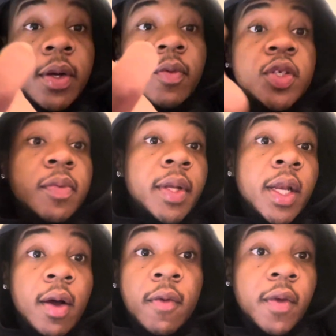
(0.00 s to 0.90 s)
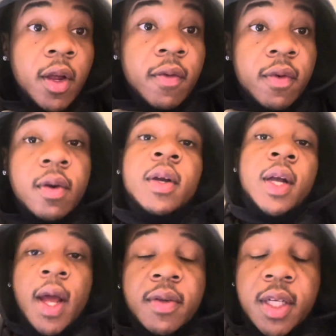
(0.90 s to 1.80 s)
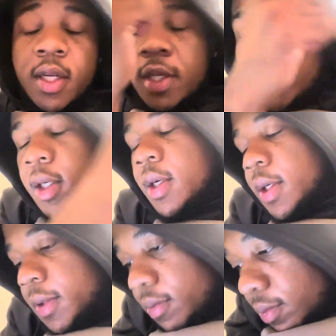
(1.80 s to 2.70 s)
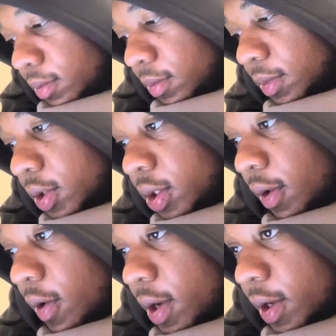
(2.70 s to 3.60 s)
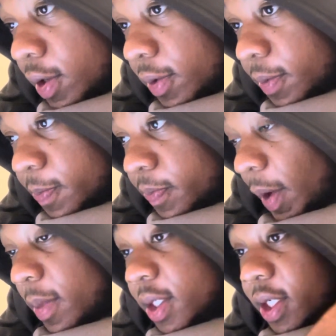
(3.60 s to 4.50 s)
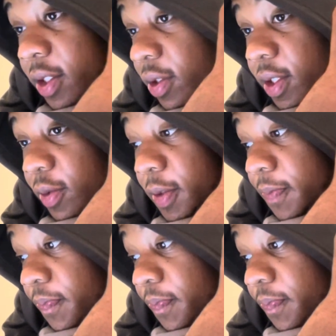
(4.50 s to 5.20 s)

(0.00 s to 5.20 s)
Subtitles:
what you've been in the whole video for. Now it's here. So I'm gonna just cut straight to it.